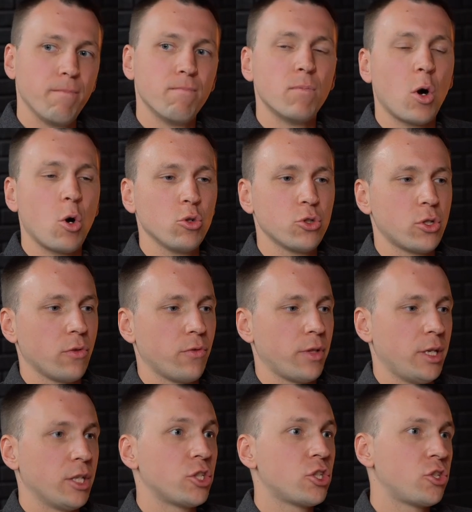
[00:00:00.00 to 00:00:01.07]
most of
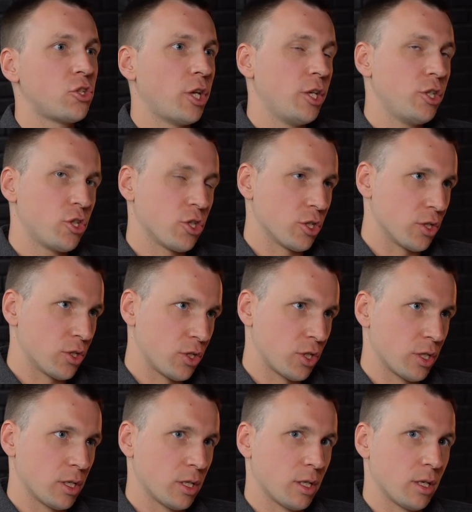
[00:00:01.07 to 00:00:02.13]
the exchanges
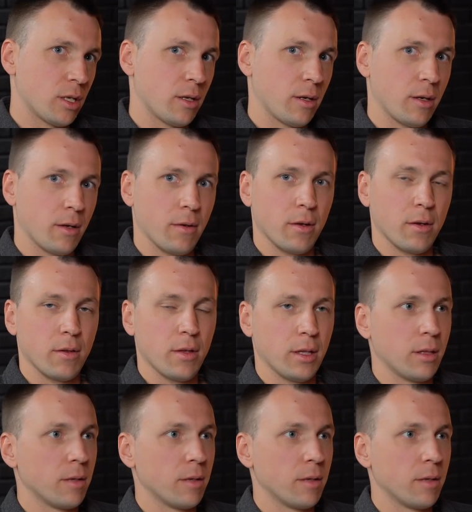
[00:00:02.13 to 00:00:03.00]
that